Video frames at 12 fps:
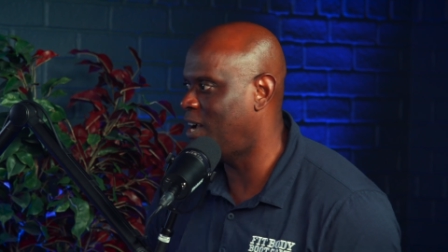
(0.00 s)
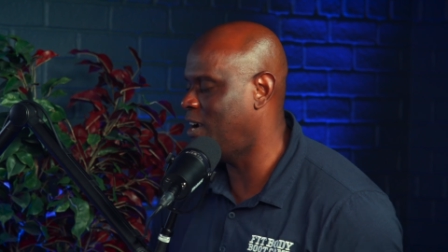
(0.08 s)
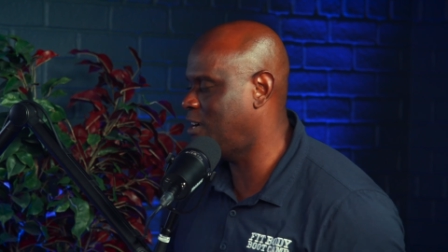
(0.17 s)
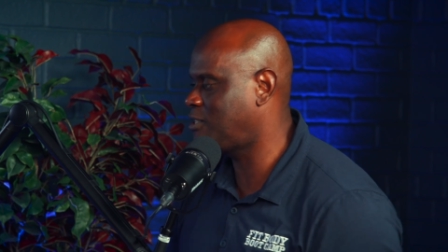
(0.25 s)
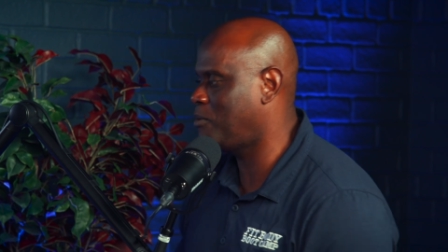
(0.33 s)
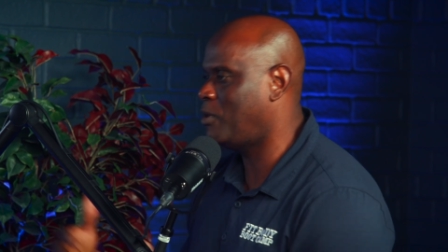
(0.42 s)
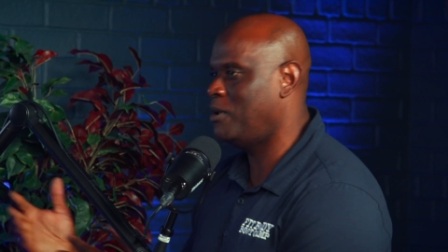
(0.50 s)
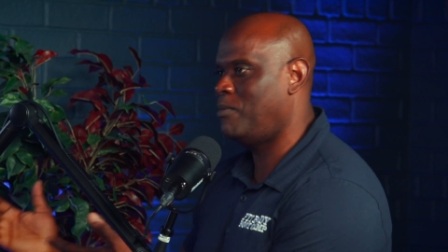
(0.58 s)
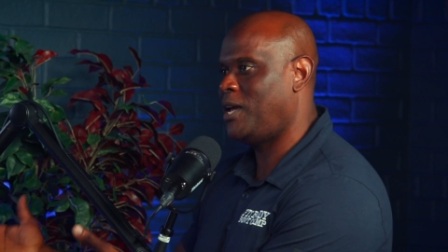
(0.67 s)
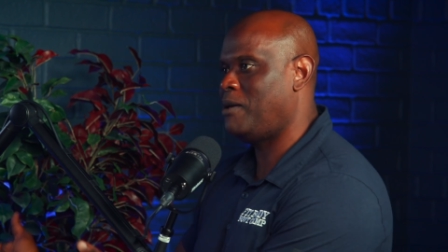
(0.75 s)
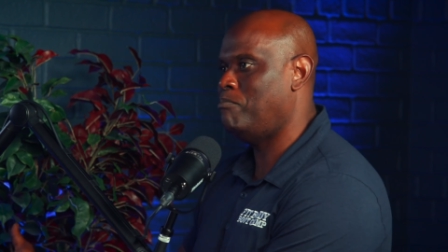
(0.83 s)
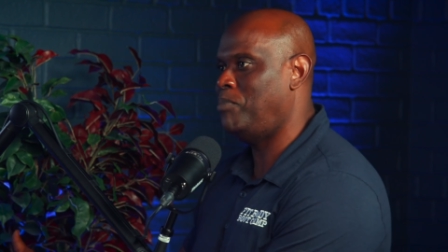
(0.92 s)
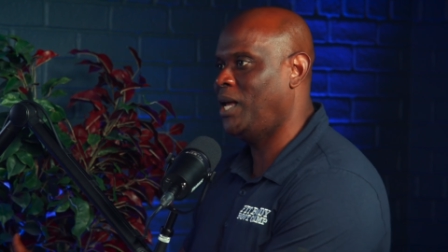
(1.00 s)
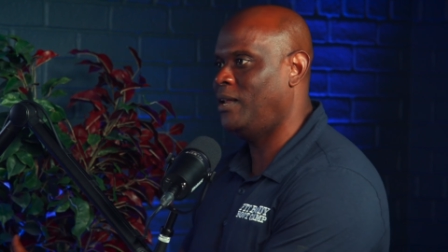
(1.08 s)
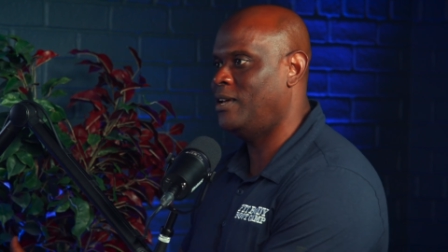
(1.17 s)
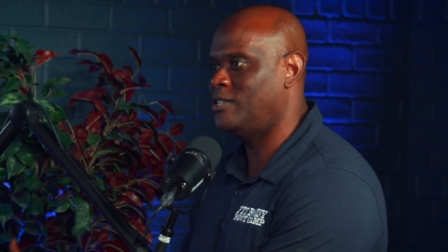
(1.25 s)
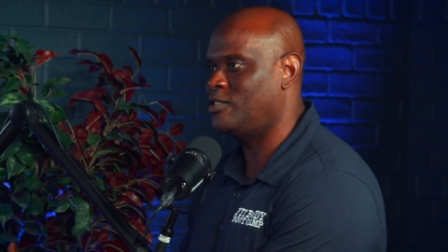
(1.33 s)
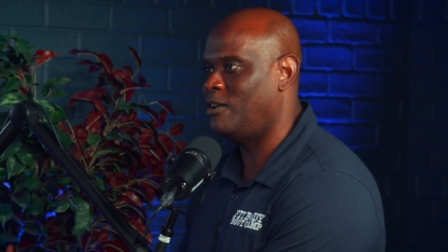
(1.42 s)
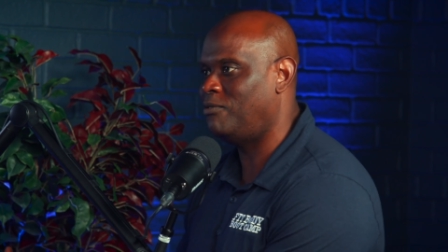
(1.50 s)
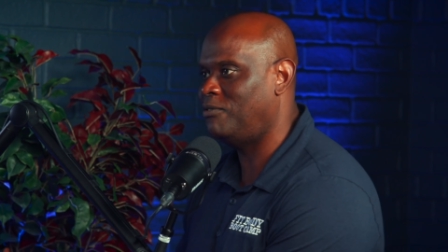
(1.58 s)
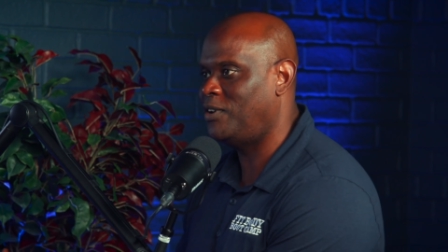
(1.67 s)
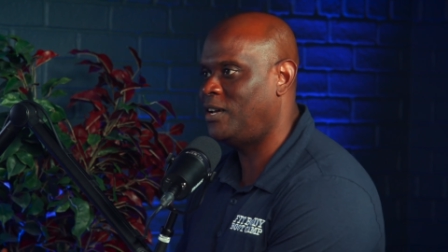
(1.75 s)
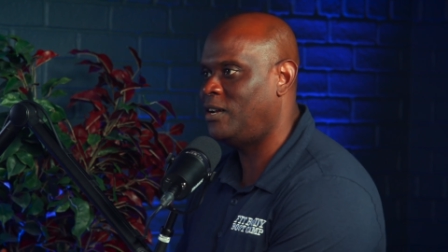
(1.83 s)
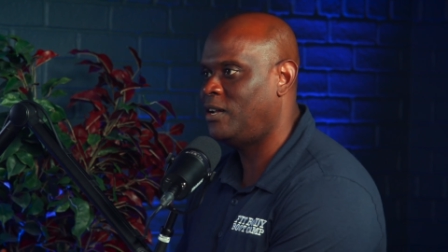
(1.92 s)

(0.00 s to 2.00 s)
And here's somebody making billions off of it.